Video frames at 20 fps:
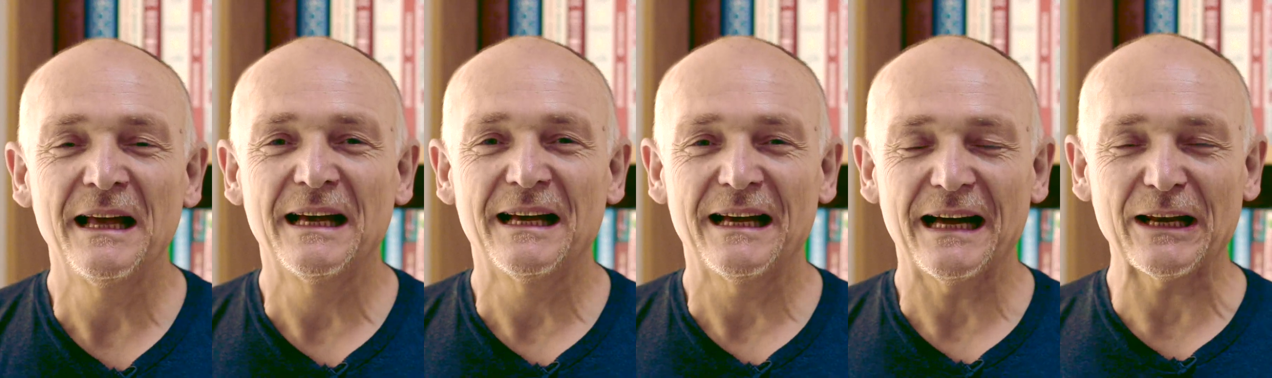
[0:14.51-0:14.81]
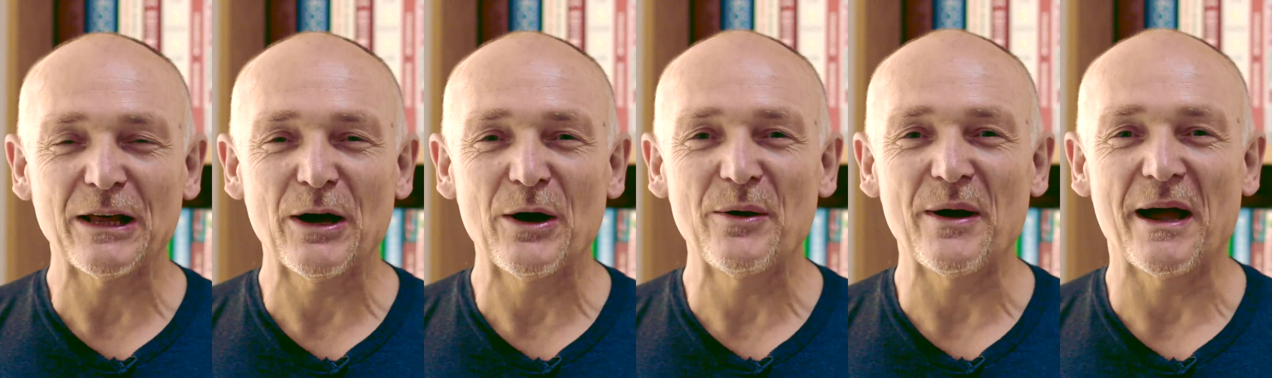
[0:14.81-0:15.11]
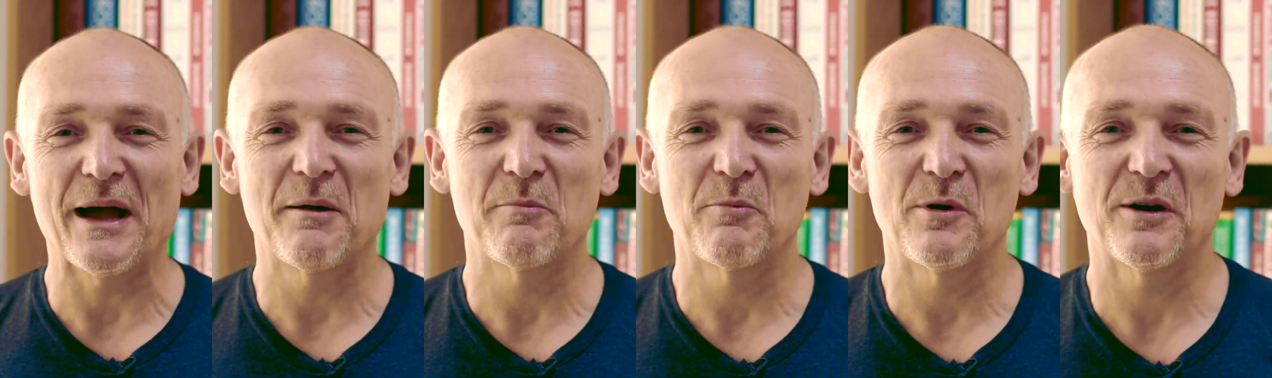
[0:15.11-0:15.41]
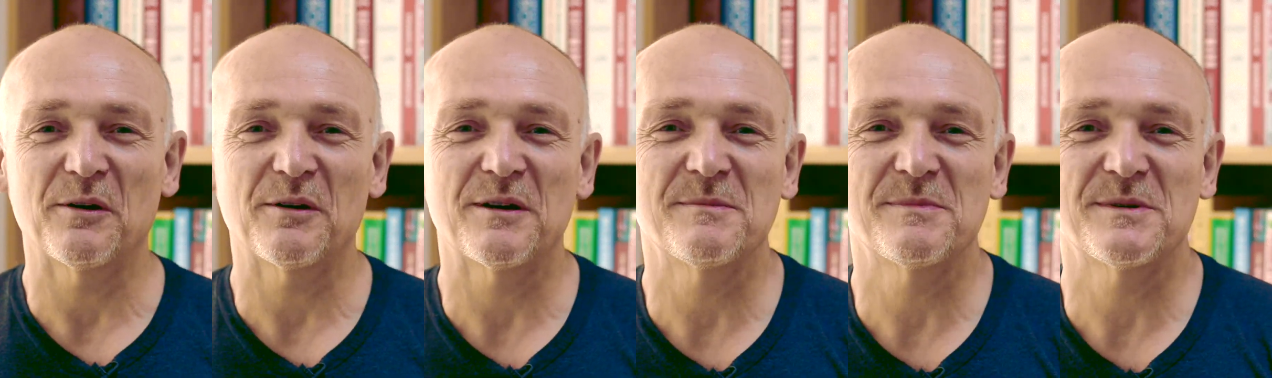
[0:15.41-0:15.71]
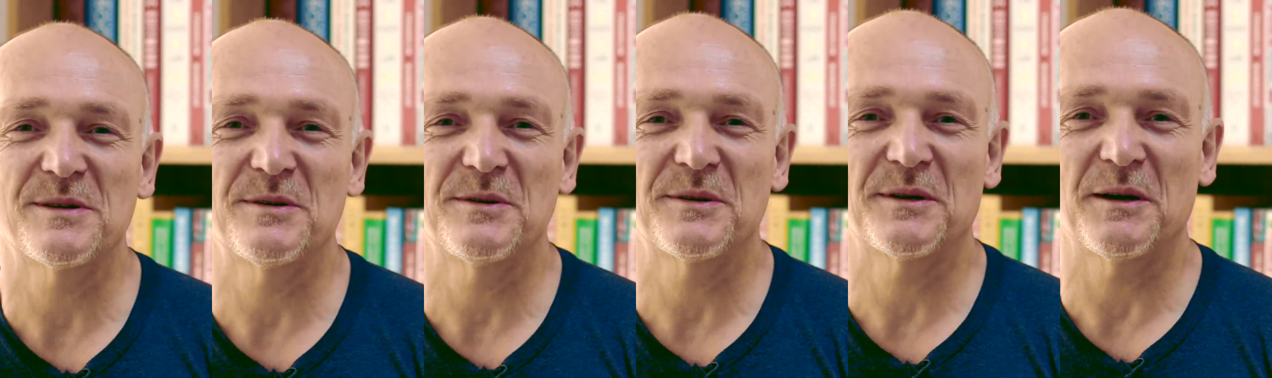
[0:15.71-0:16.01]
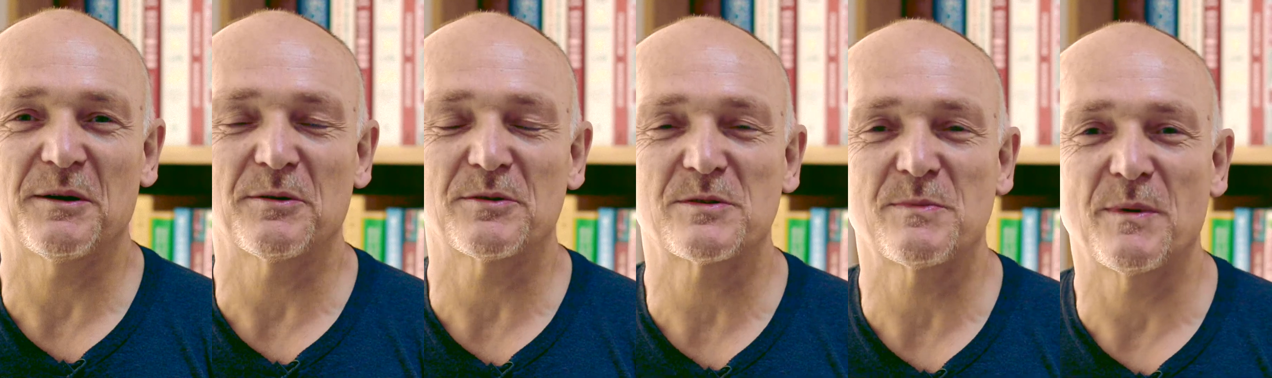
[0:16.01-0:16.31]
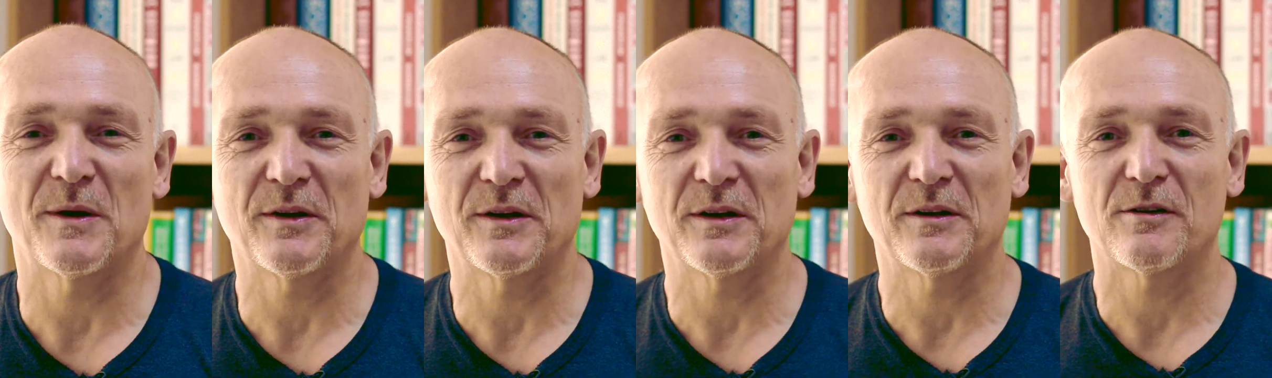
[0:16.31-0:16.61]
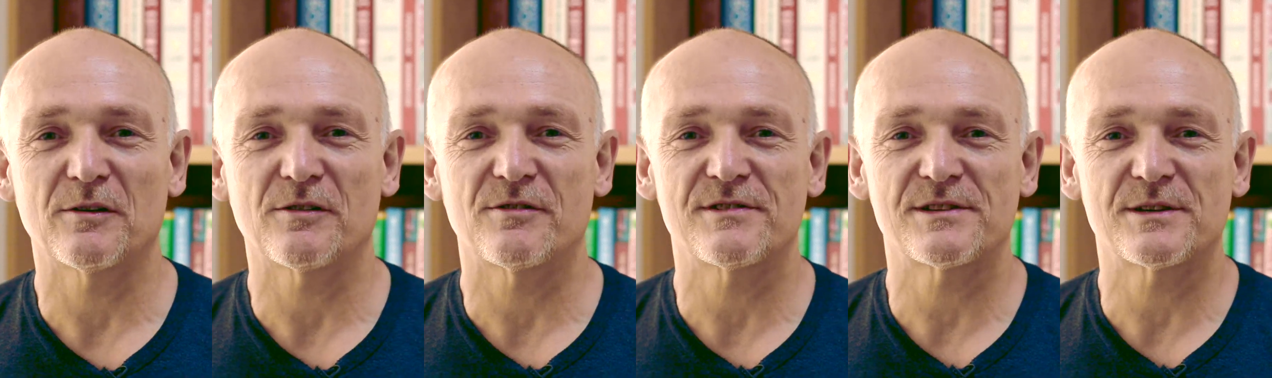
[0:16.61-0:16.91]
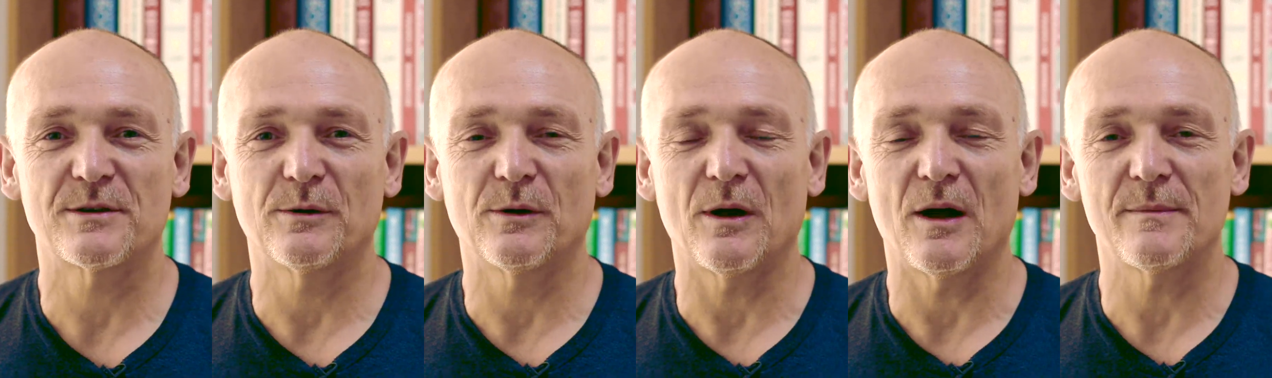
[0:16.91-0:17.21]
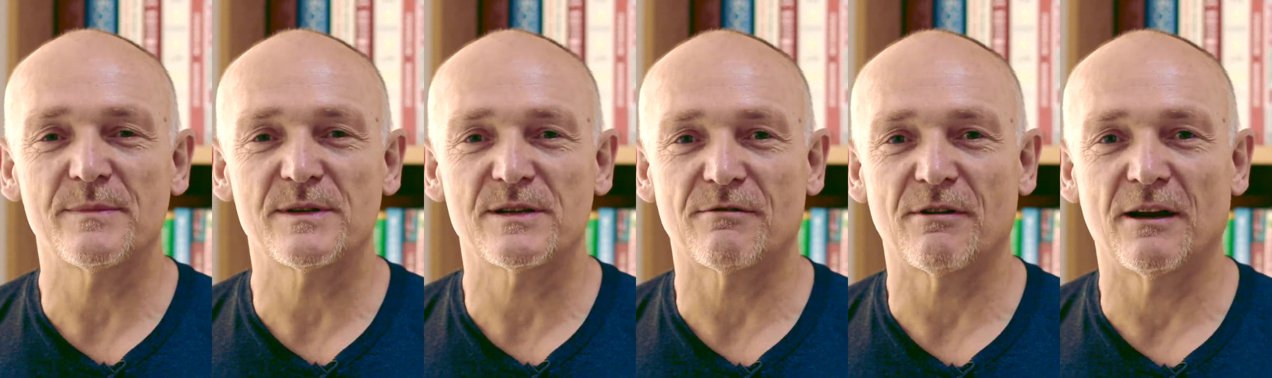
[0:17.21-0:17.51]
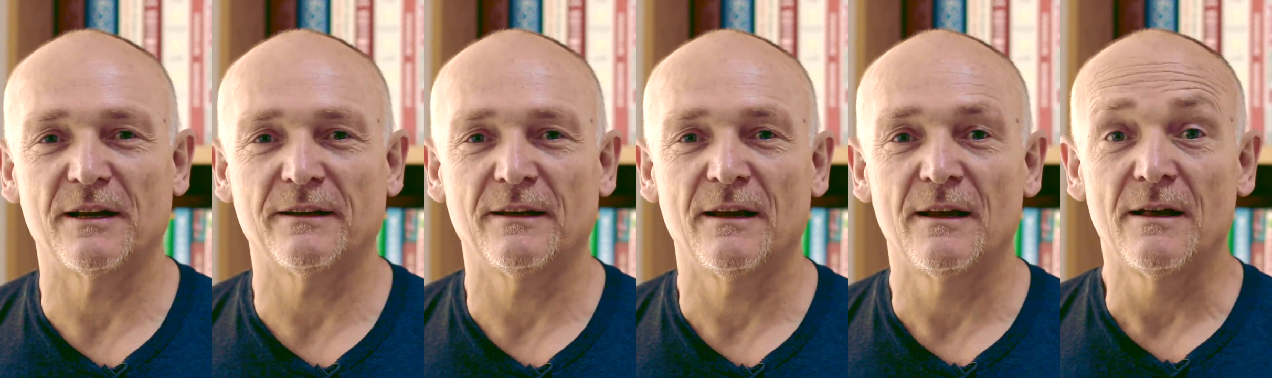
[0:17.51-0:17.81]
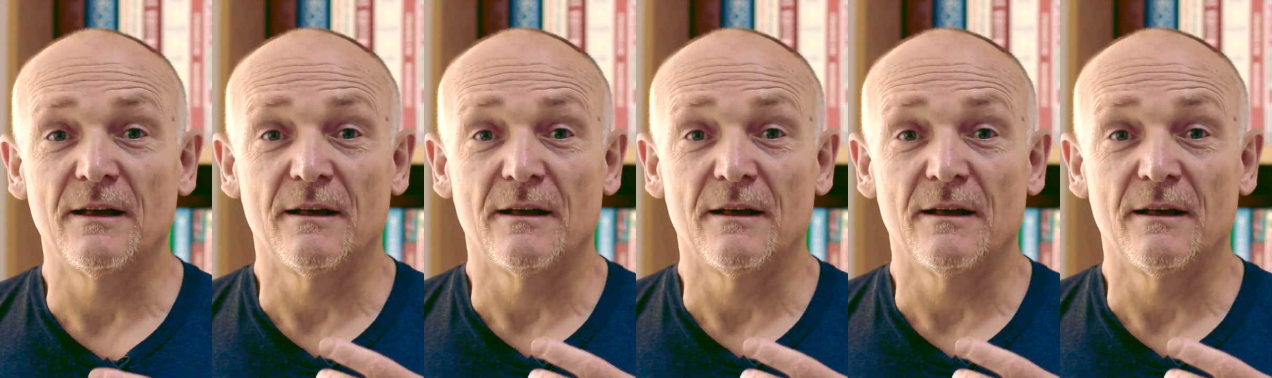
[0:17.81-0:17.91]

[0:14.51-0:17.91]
Hello and welcome to Cold Smoking Cookery School. I'm Taran.